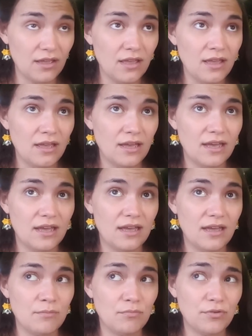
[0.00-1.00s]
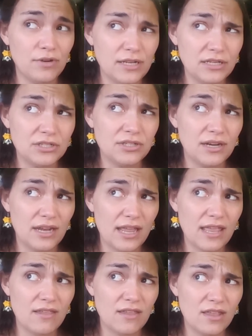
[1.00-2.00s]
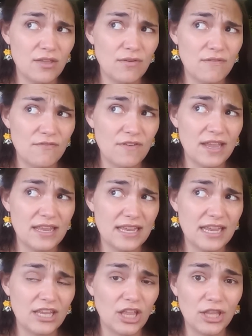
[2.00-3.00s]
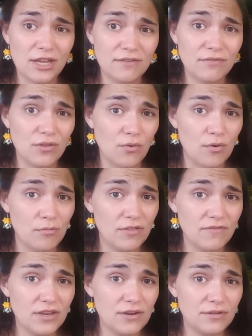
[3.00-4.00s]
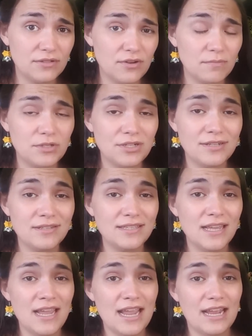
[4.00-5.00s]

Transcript: Uh, I'm pretty sure I can you can find it in a lot of the normal video descriptions,